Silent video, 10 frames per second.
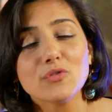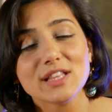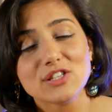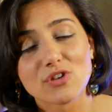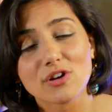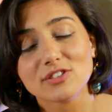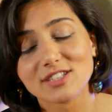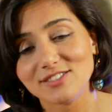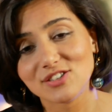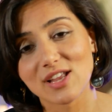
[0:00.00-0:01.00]
really struggle
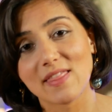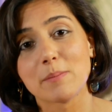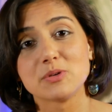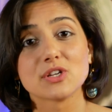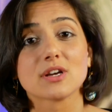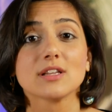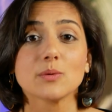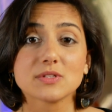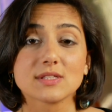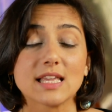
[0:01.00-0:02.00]
to understand that,
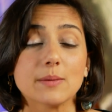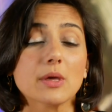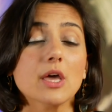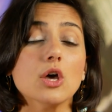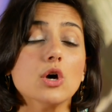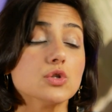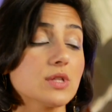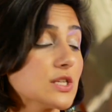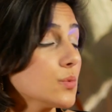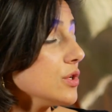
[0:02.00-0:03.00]
particularly with sleep.
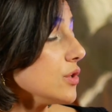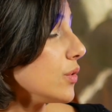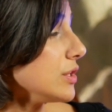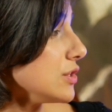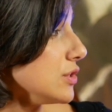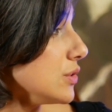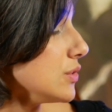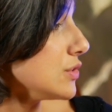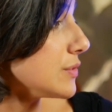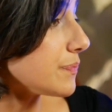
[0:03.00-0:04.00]
So that's what you're going to
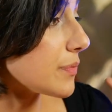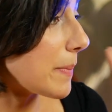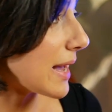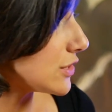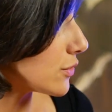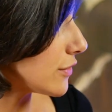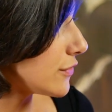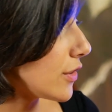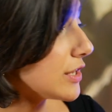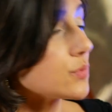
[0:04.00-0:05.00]
use the Pandora
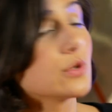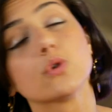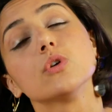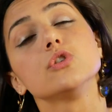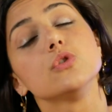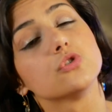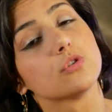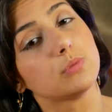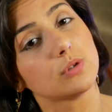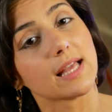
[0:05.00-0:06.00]
for. It's what you're going to use
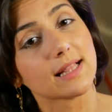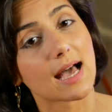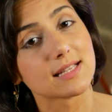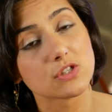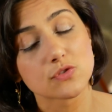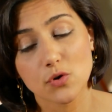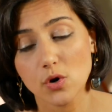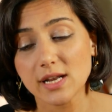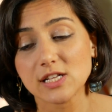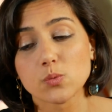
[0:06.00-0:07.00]
your blue light glasses
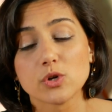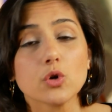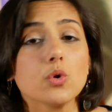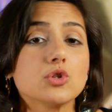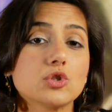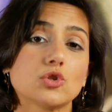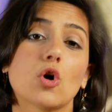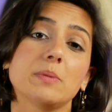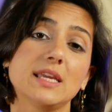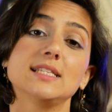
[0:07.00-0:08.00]
for, and it's what you're going to
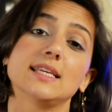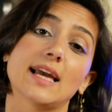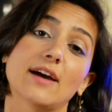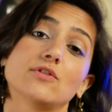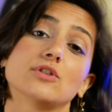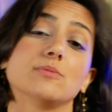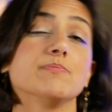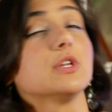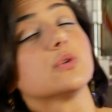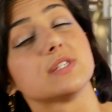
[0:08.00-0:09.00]
stop eating after
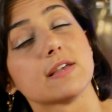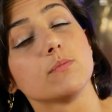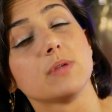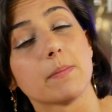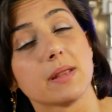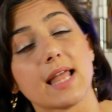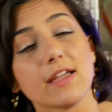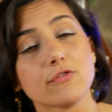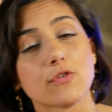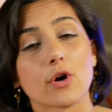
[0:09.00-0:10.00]
7 p.m. at
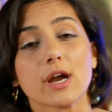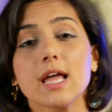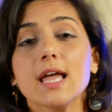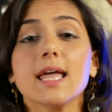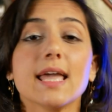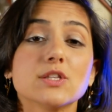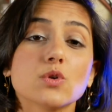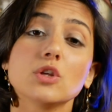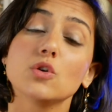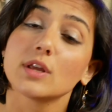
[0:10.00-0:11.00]
night for. It's
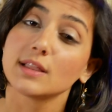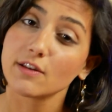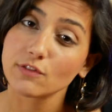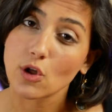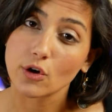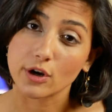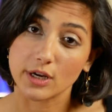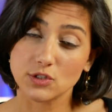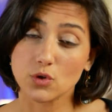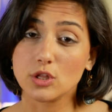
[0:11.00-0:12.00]
so that you can live longer.
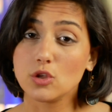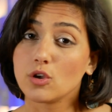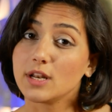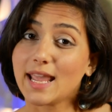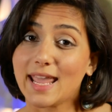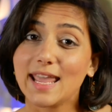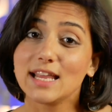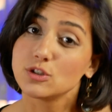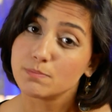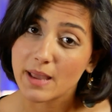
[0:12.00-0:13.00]
It's so that you can
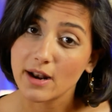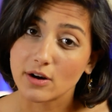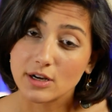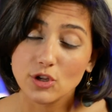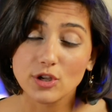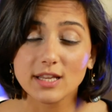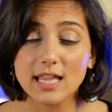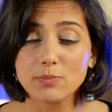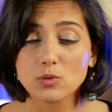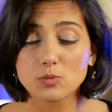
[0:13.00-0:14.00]
age better and you can
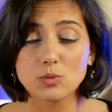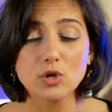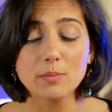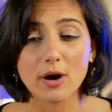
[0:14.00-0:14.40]
keep those beauty